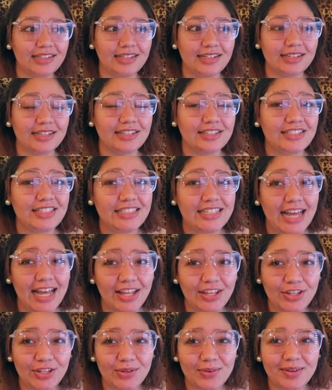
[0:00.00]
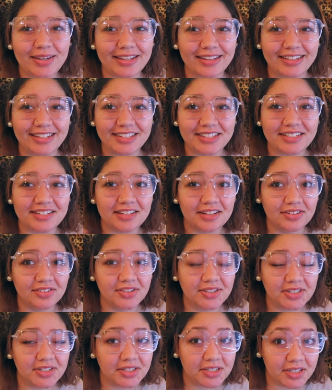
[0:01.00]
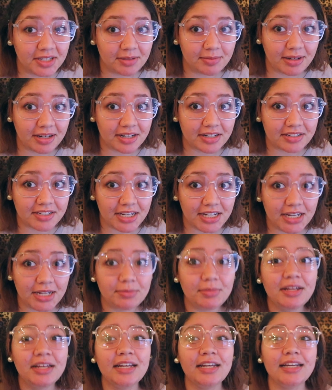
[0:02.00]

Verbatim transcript: could tell you in this amount of time.